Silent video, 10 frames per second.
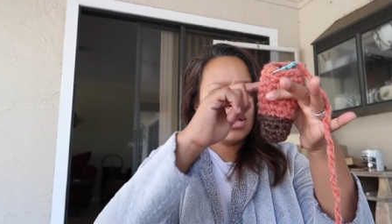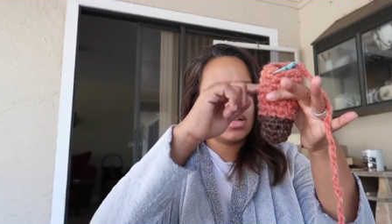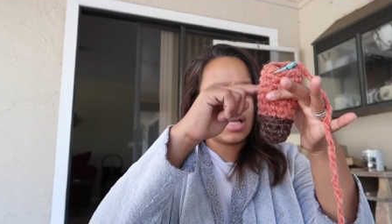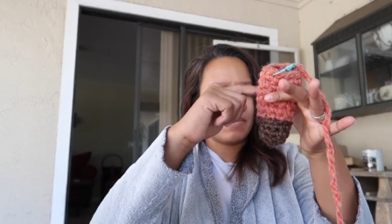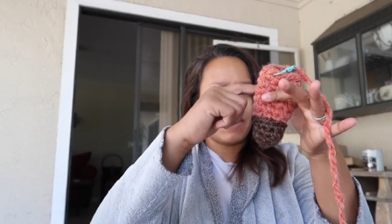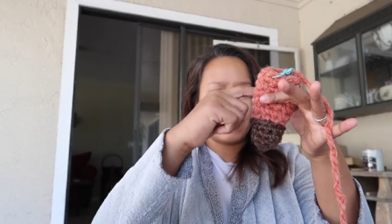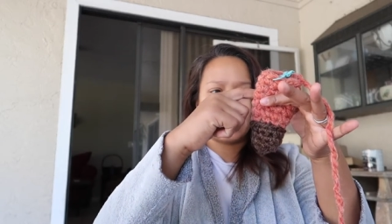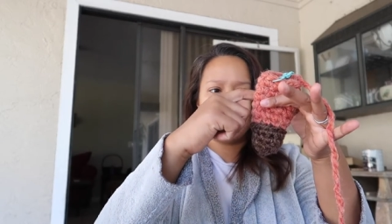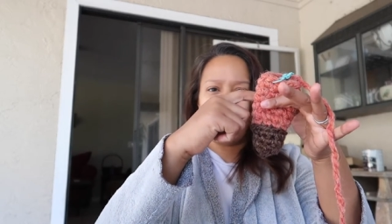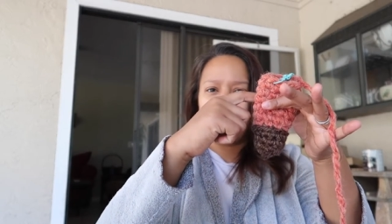like maybe
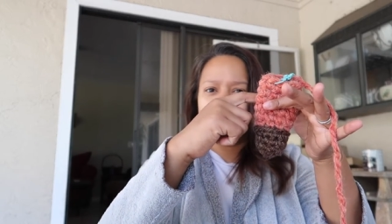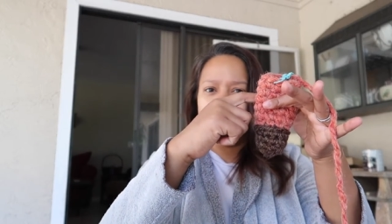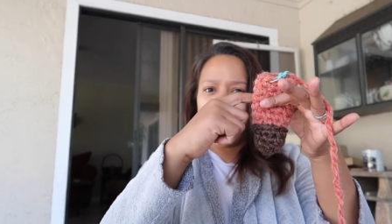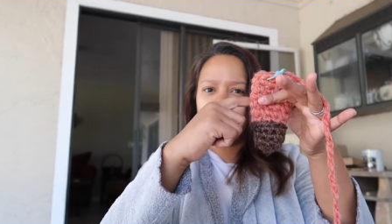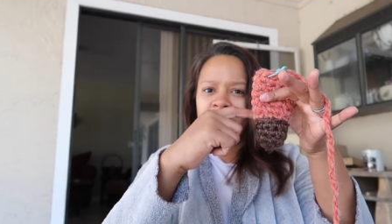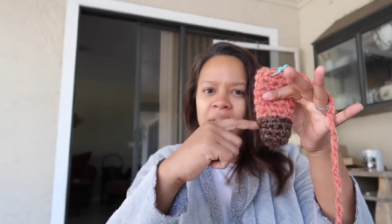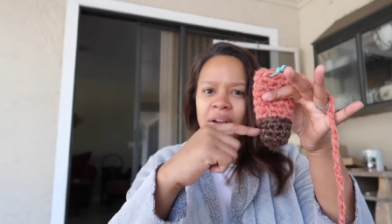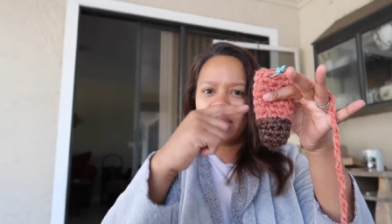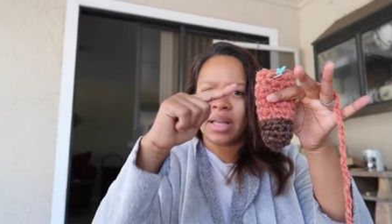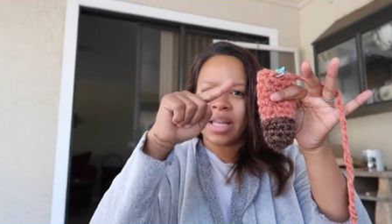this bottom half
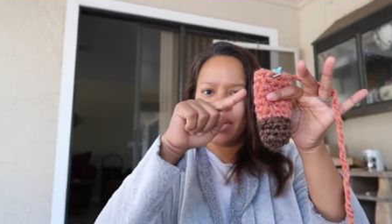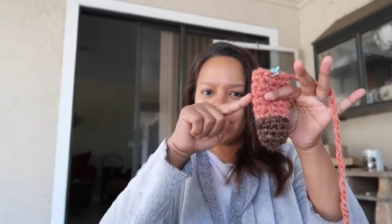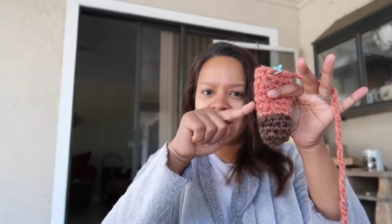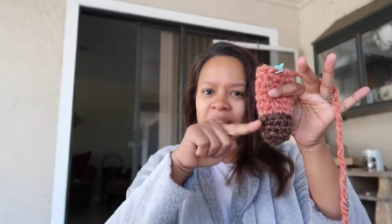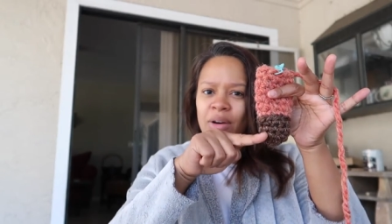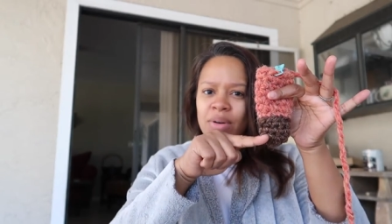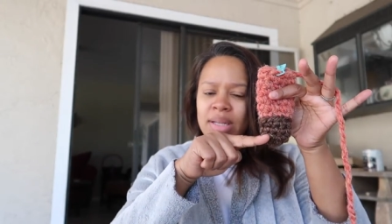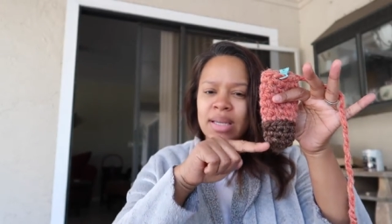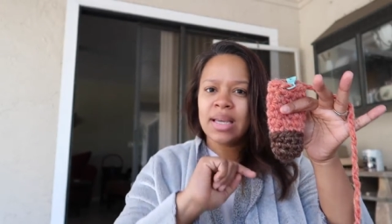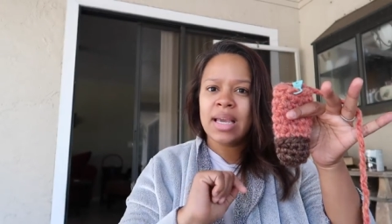here, like here down,
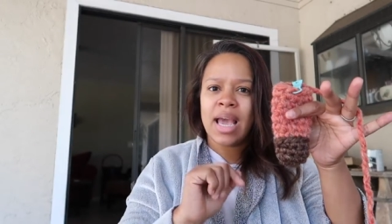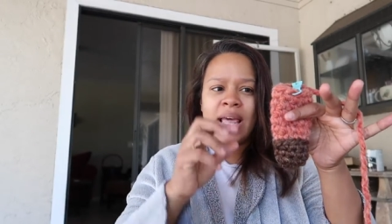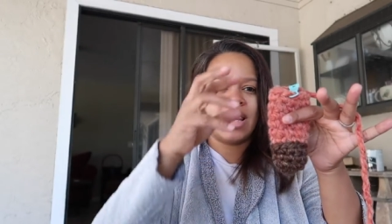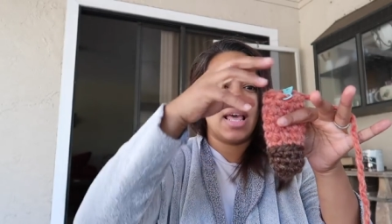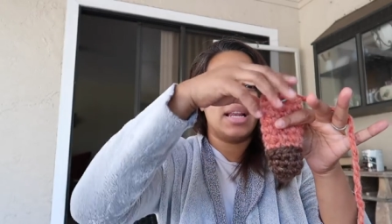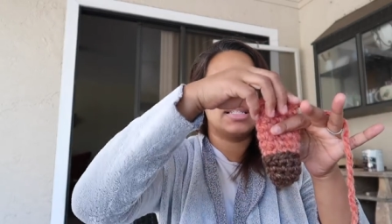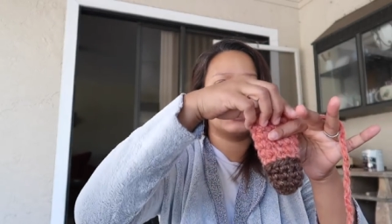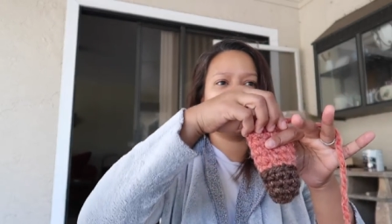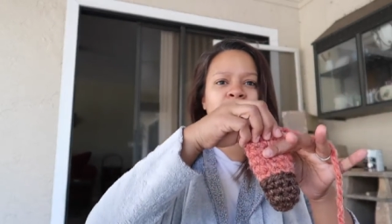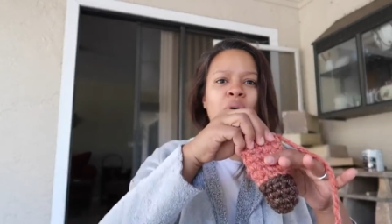and then it's
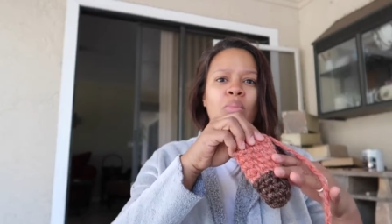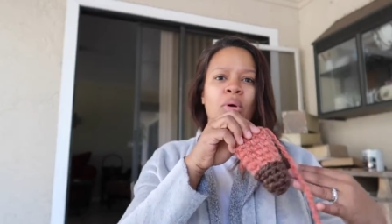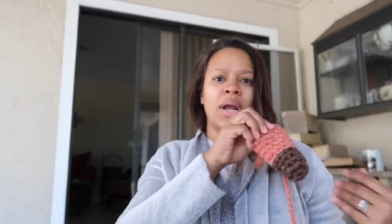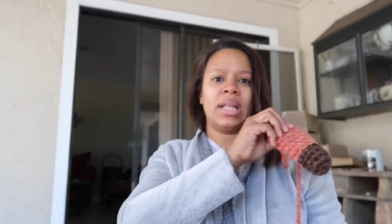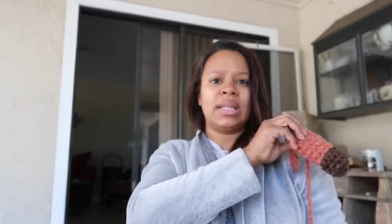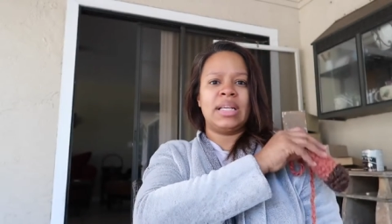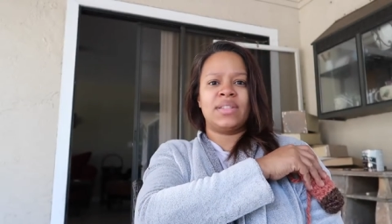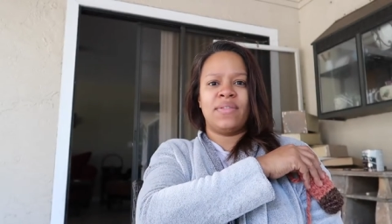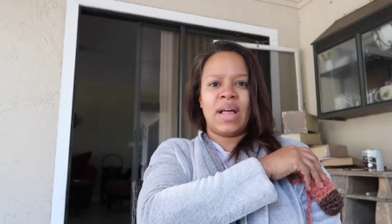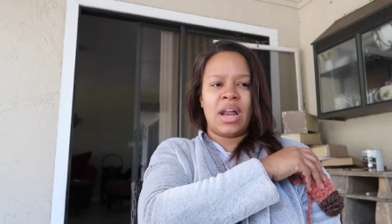a little more, it
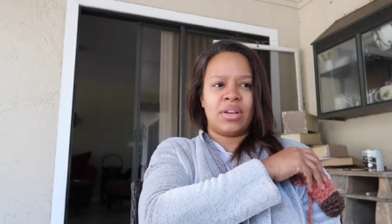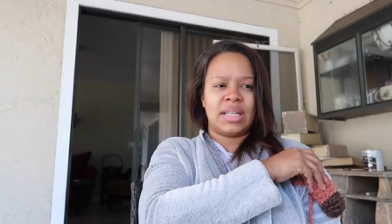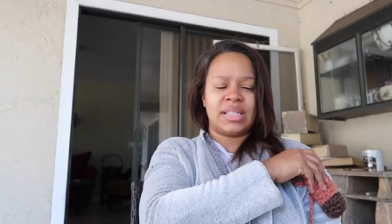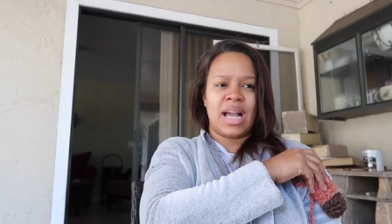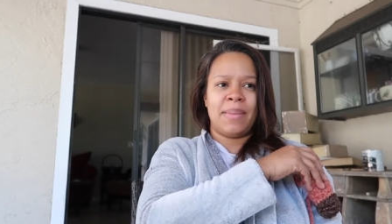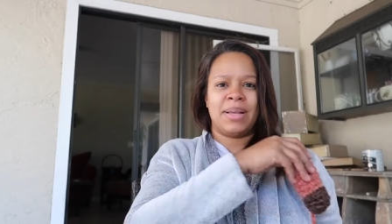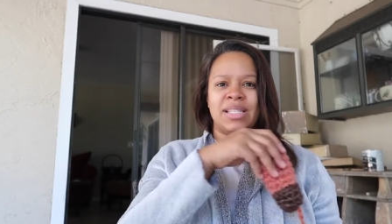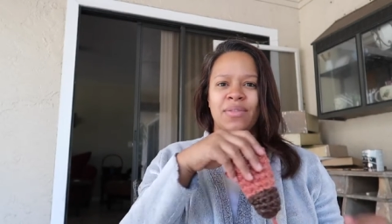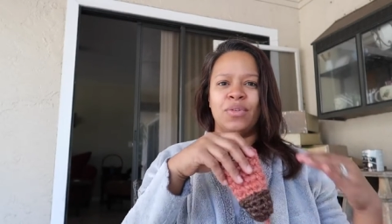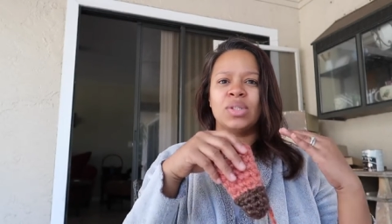lays flat on the side,
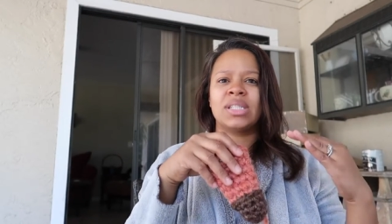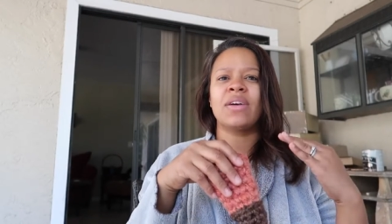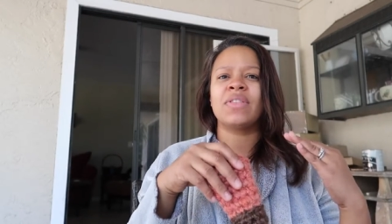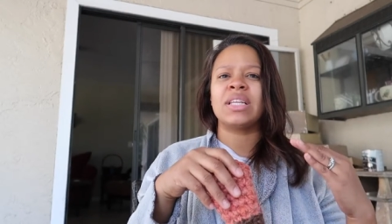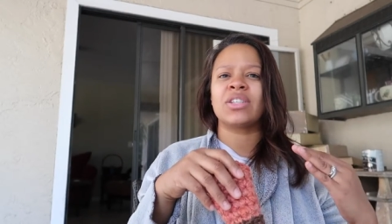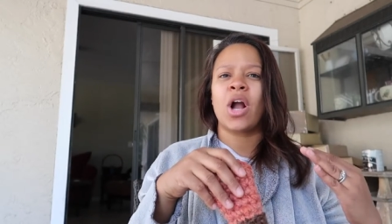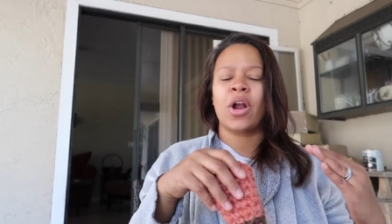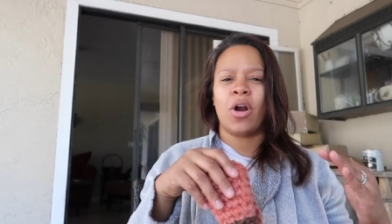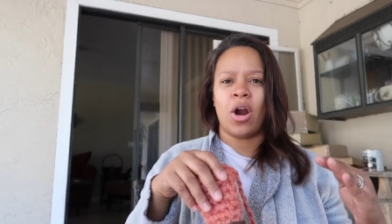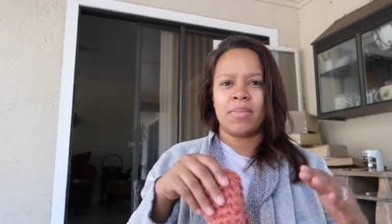because if you stuff the
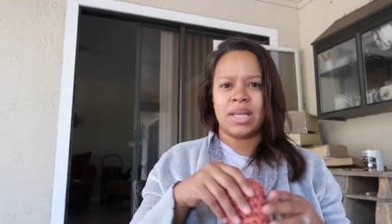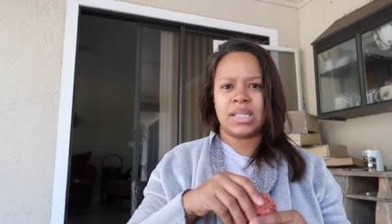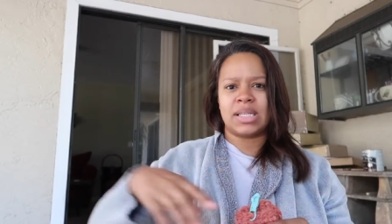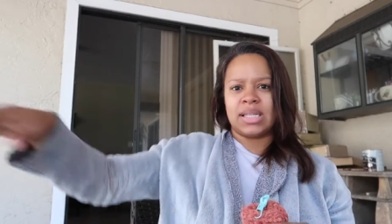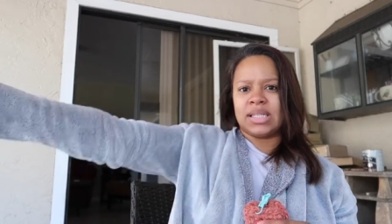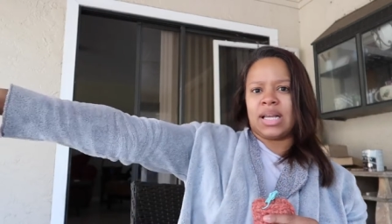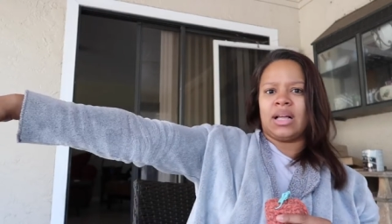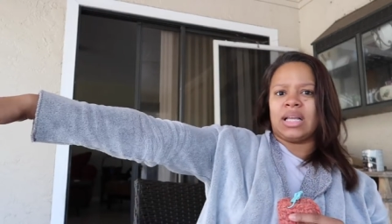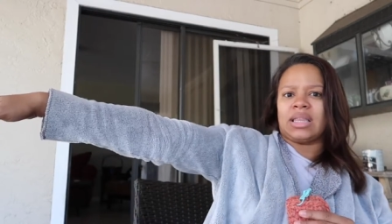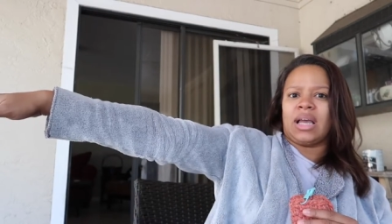entire arm, then it's gonna stick
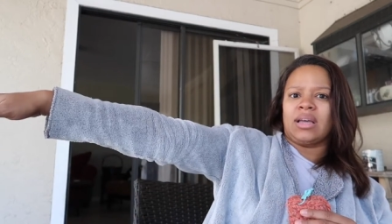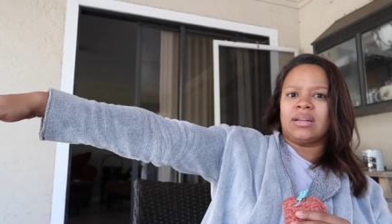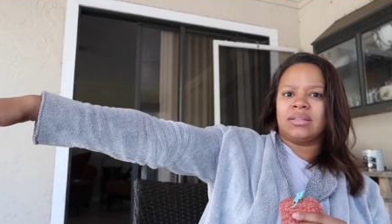out like that.